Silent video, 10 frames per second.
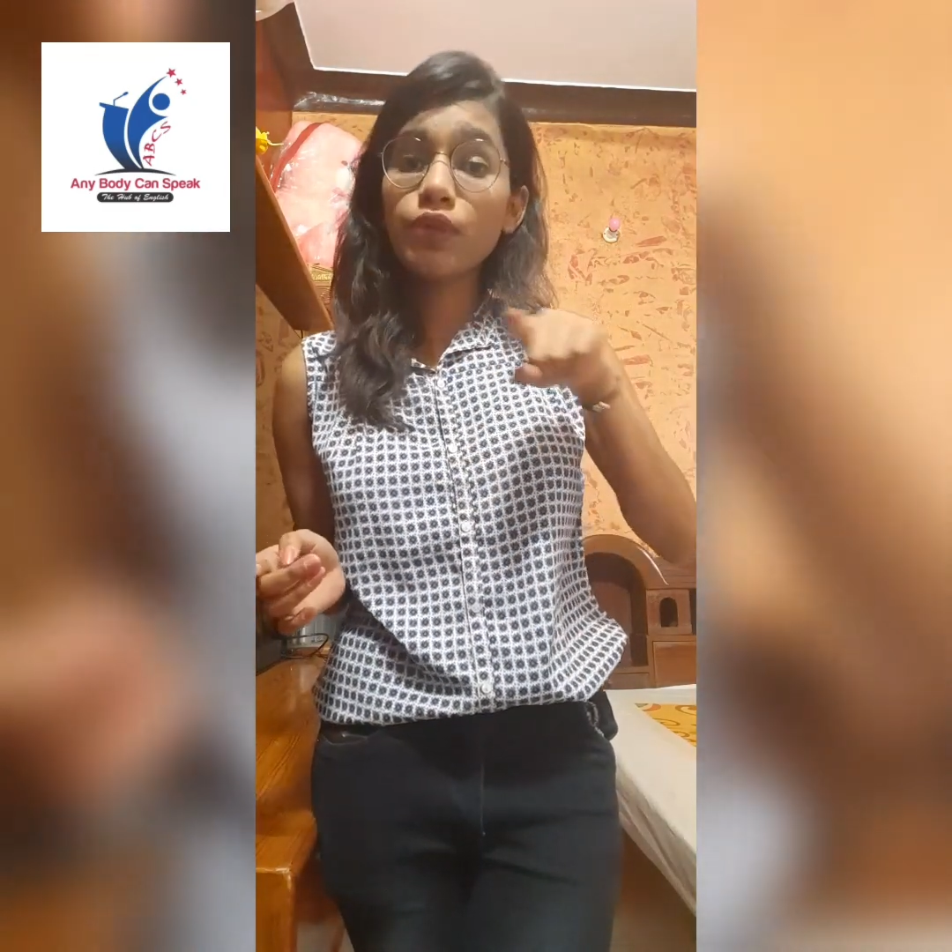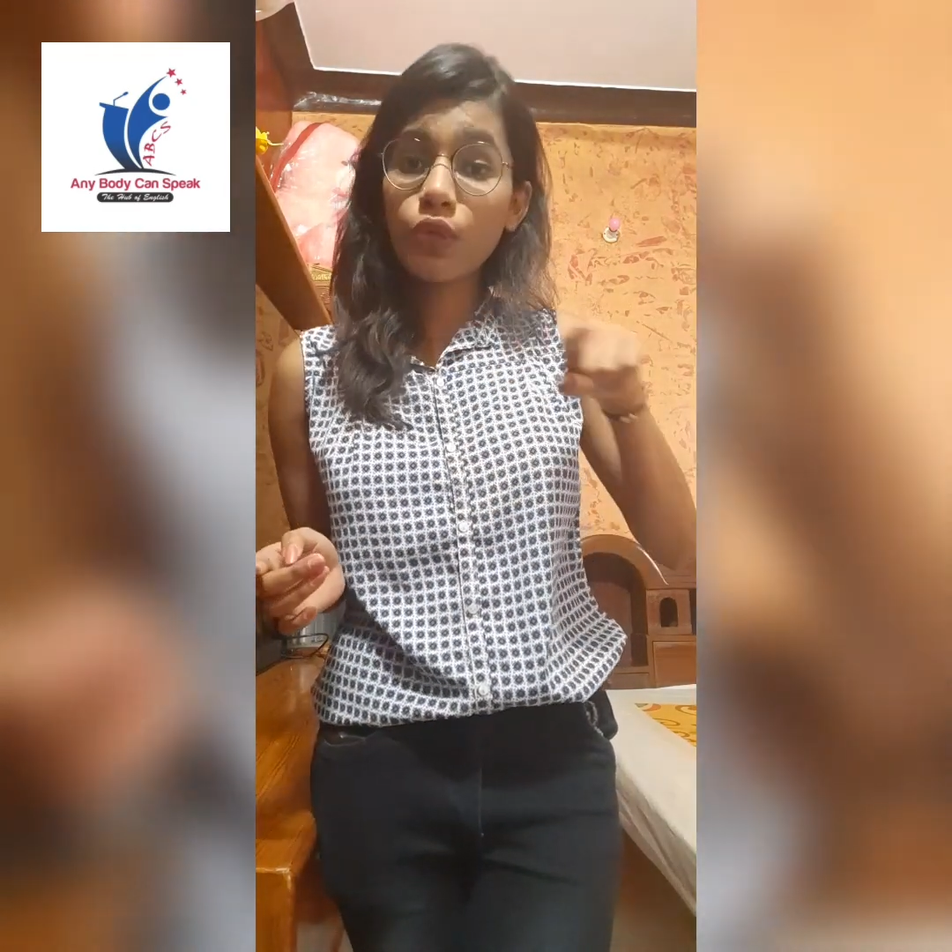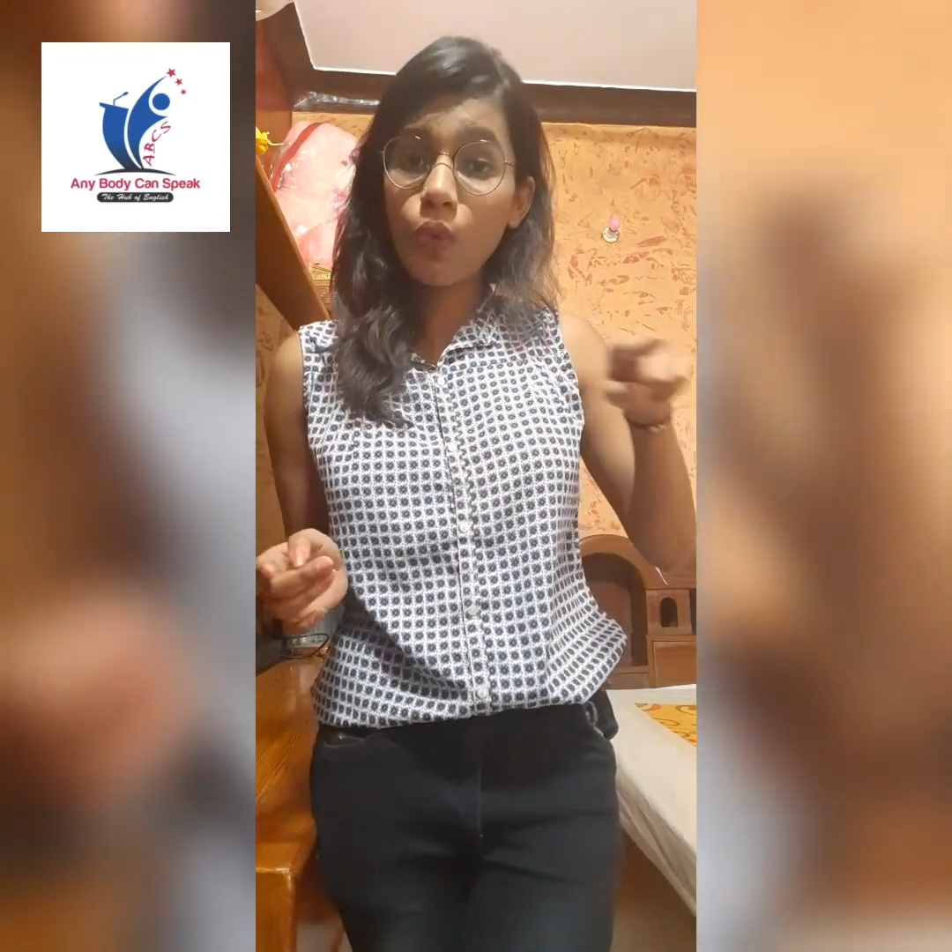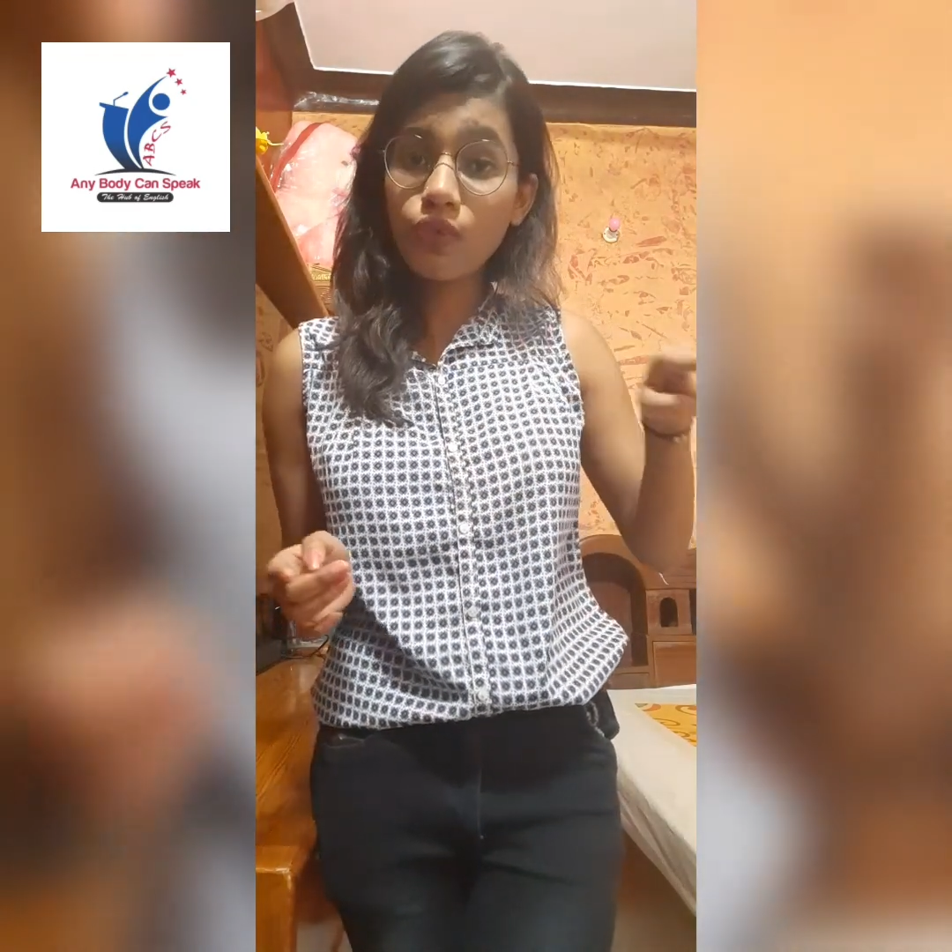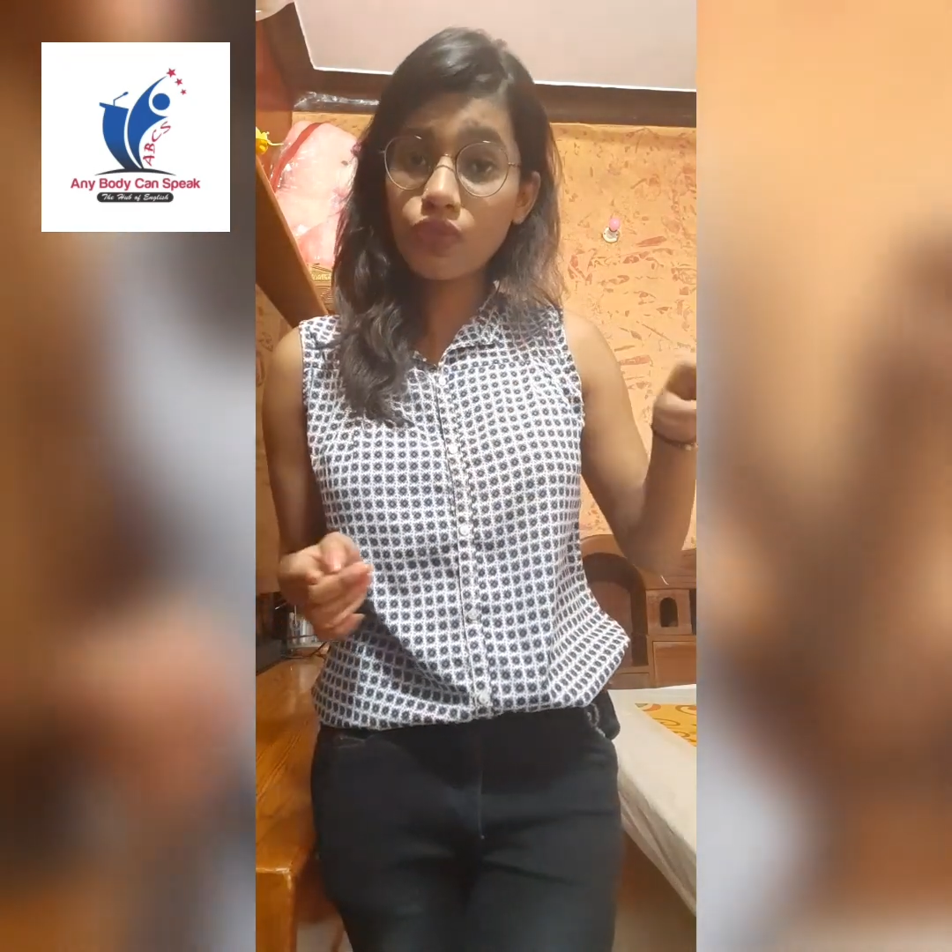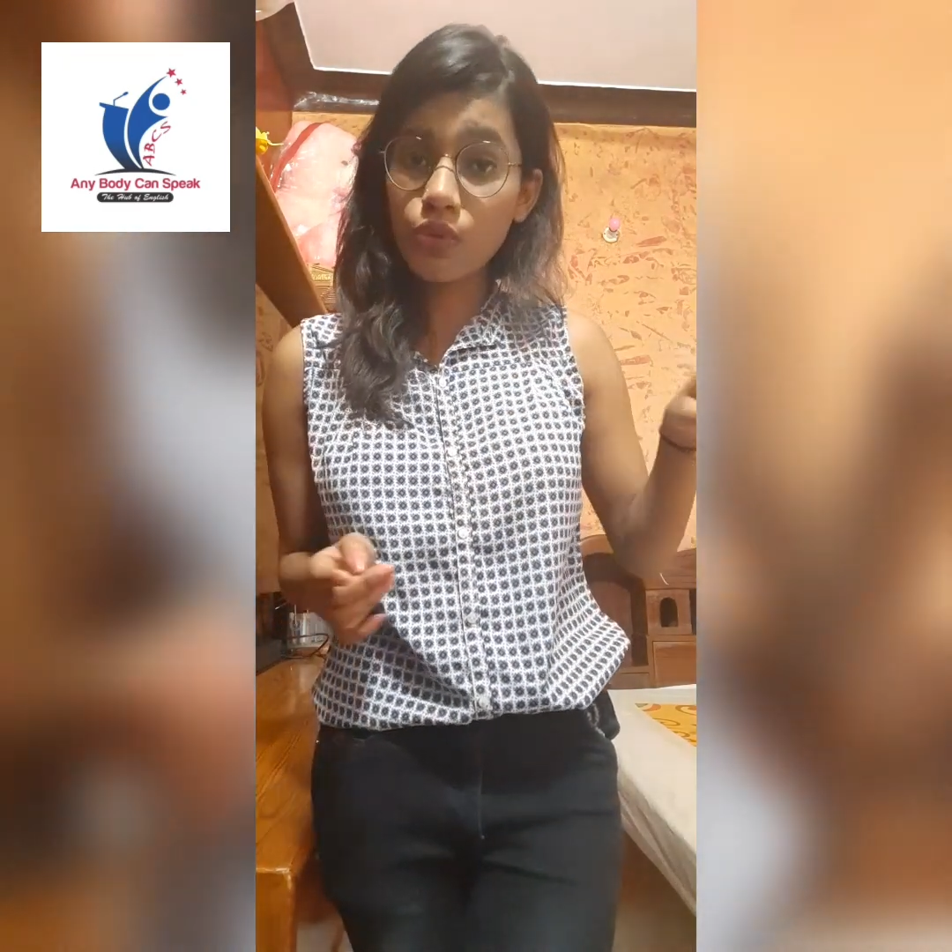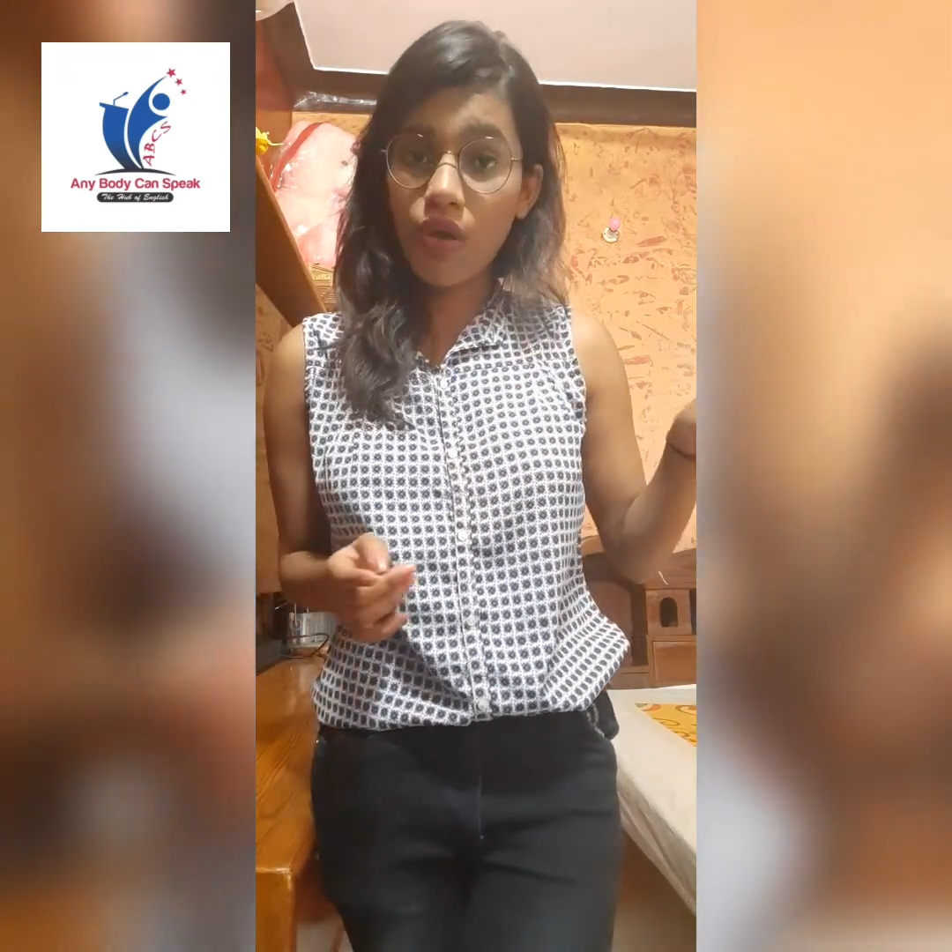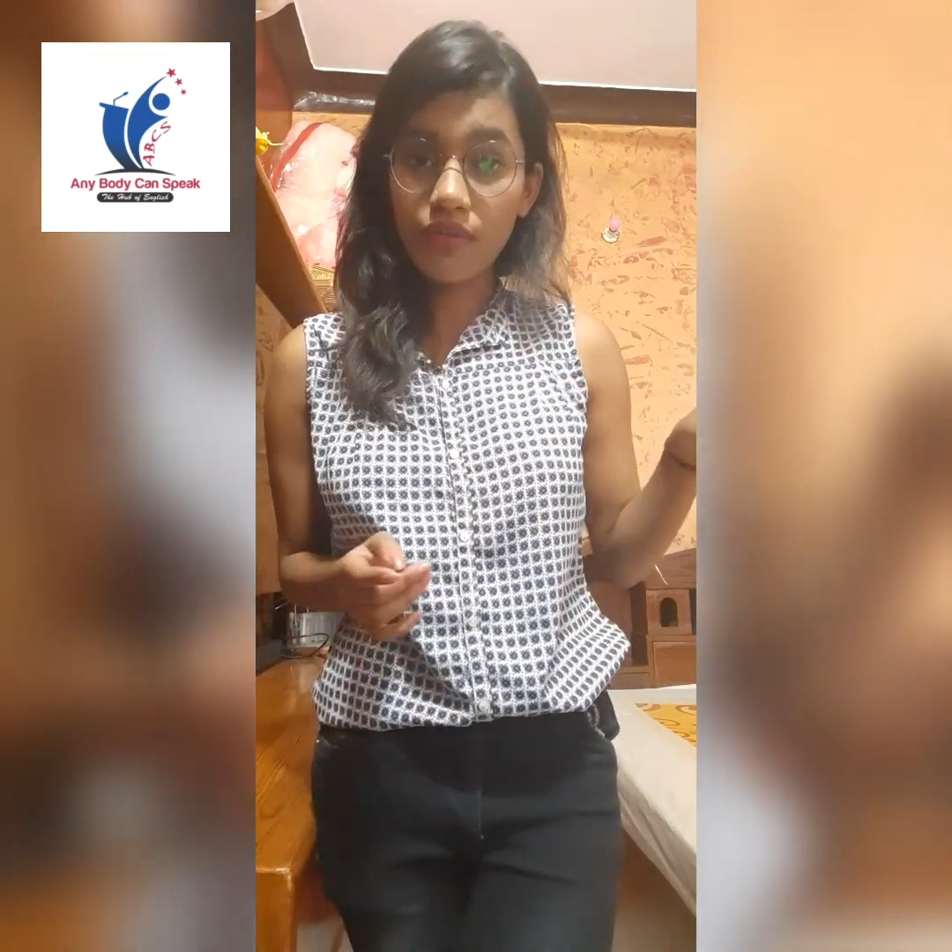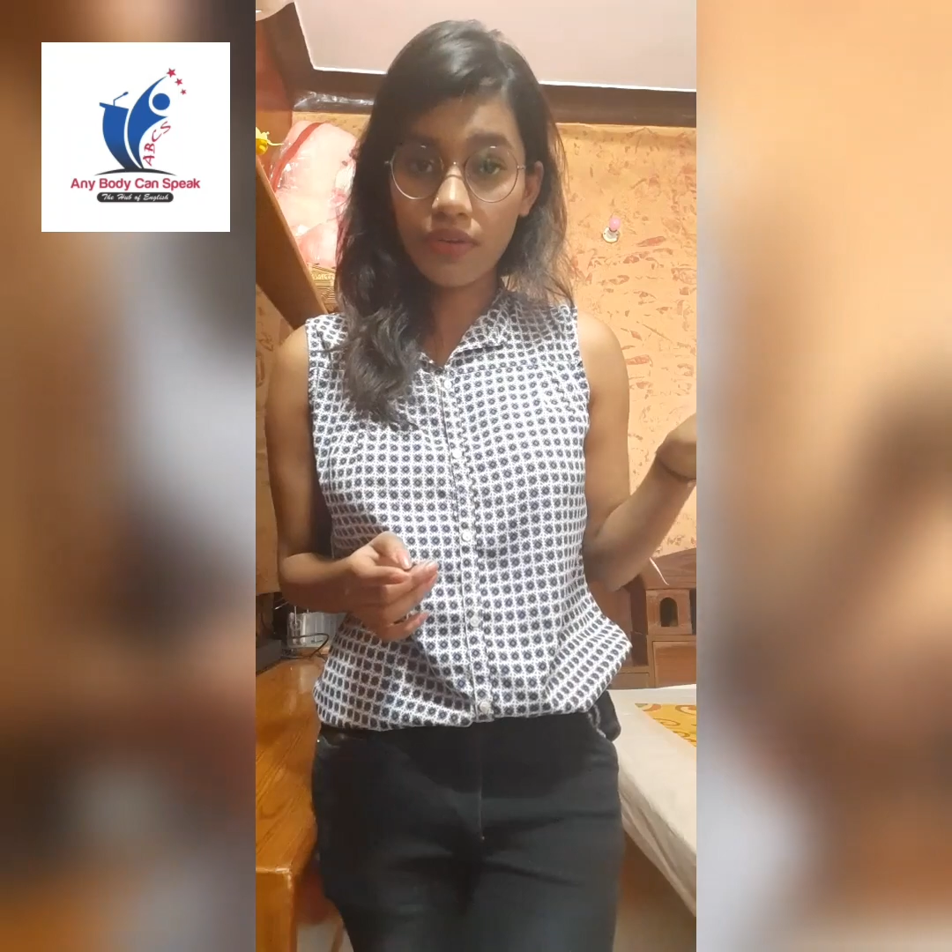tone throughout